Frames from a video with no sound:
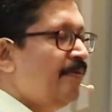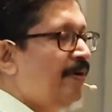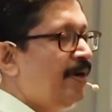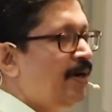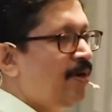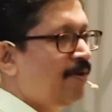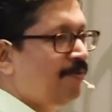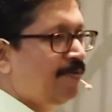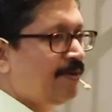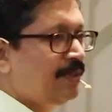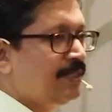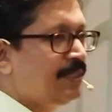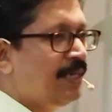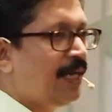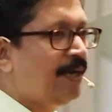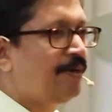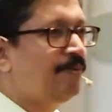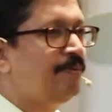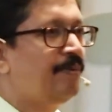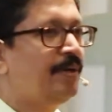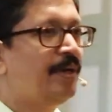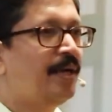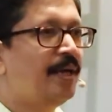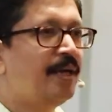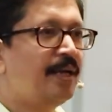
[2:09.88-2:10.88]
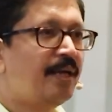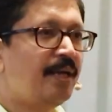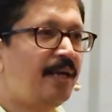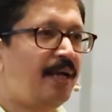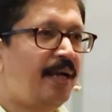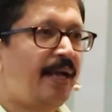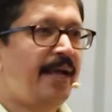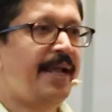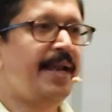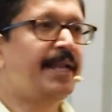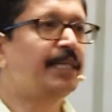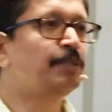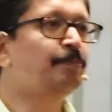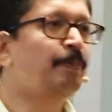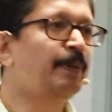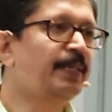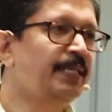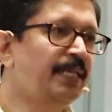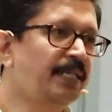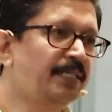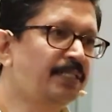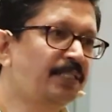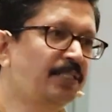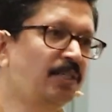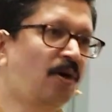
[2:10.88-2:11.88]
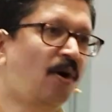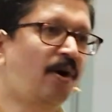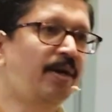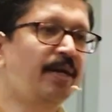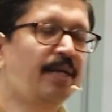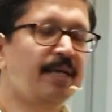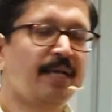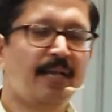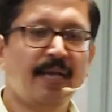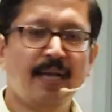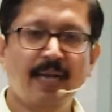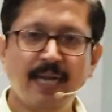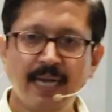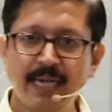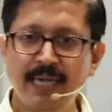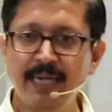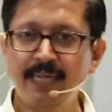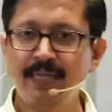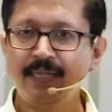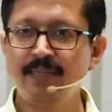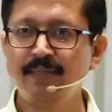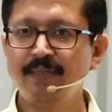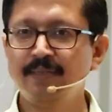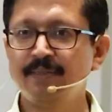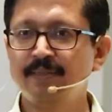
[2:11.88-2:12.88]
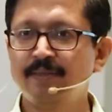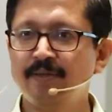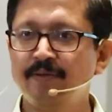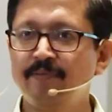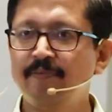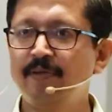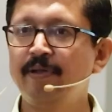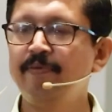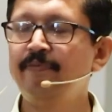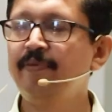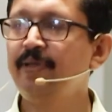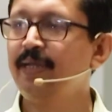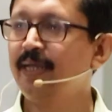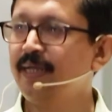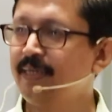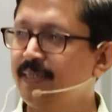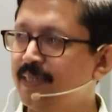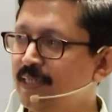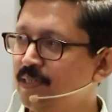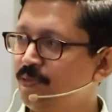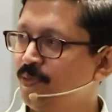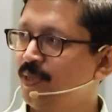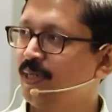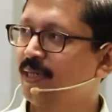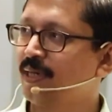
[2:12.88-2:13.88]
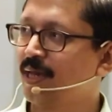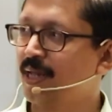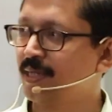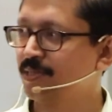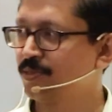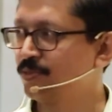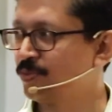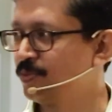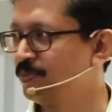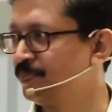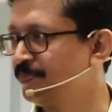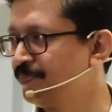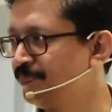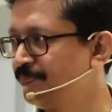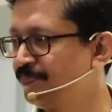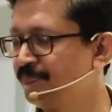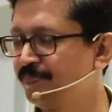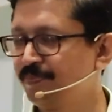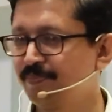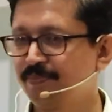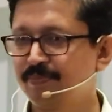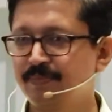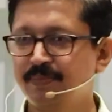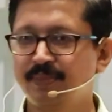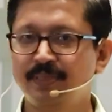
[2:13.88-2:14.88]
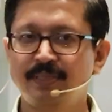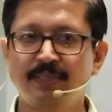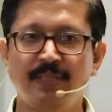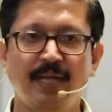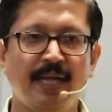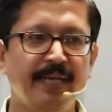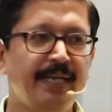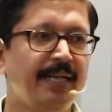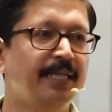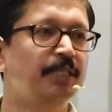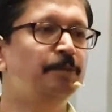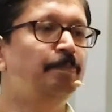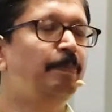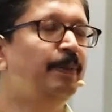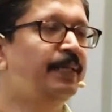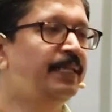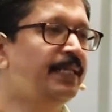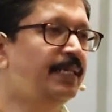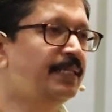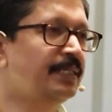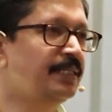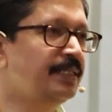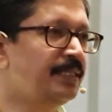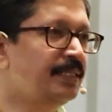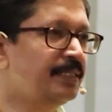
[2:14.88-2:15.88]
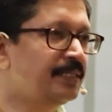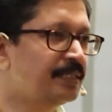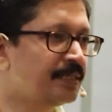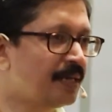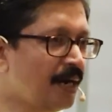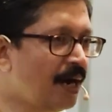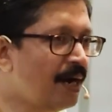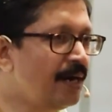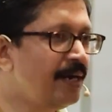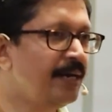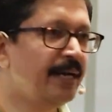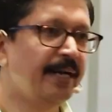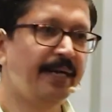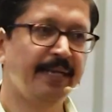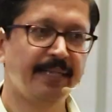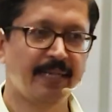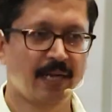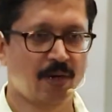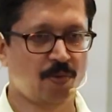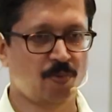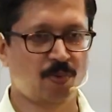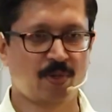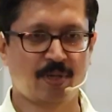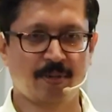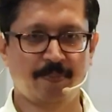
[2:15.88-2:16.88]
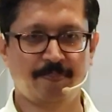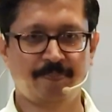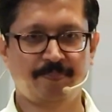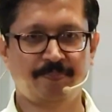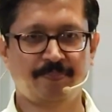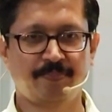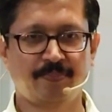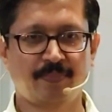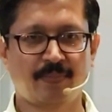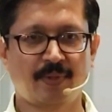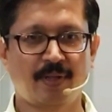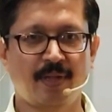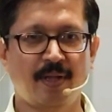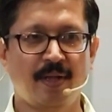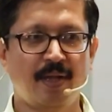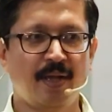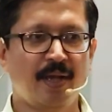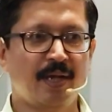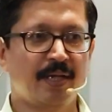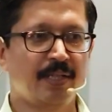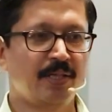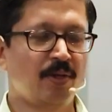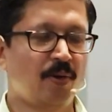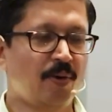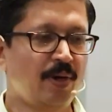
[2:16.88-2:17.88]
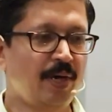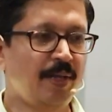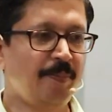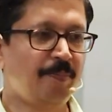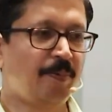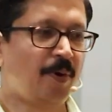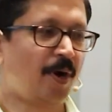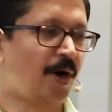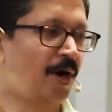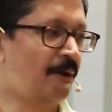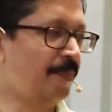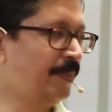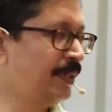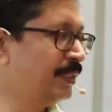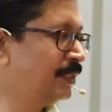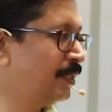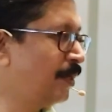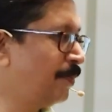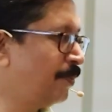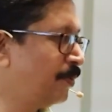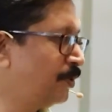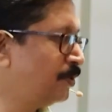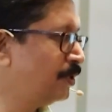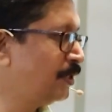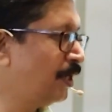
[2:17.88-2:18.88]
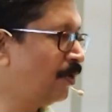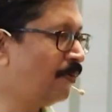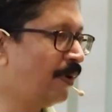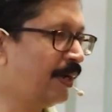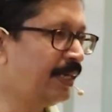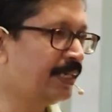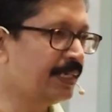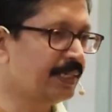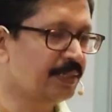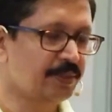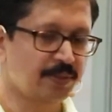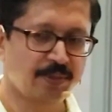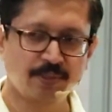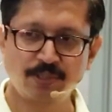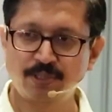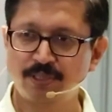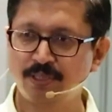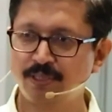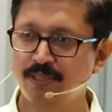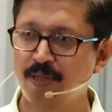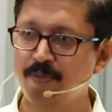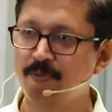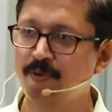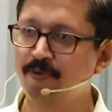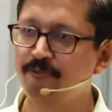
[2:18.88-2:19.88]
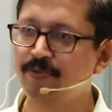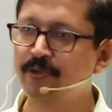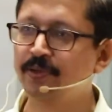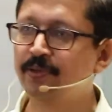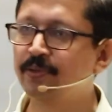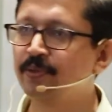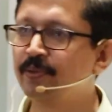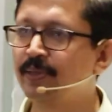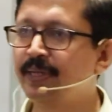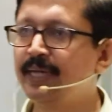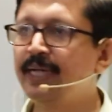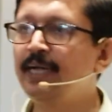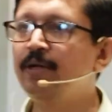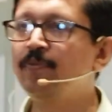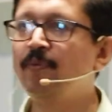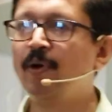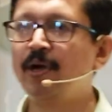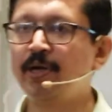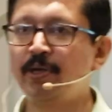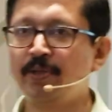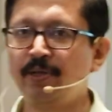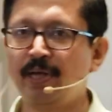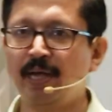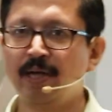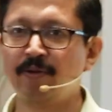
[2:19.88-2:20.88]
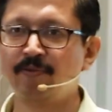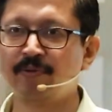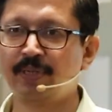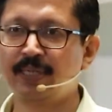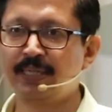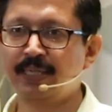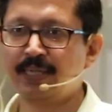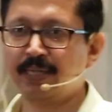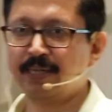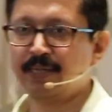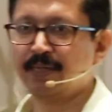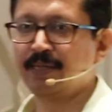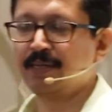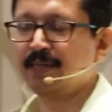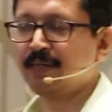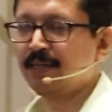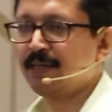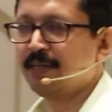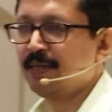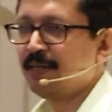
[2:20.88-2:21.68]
one of us have an expectation on learning when we enter to a classroom. That expectation is called learning outcome. The only problem is, suppose now I request some of you to read what you have written.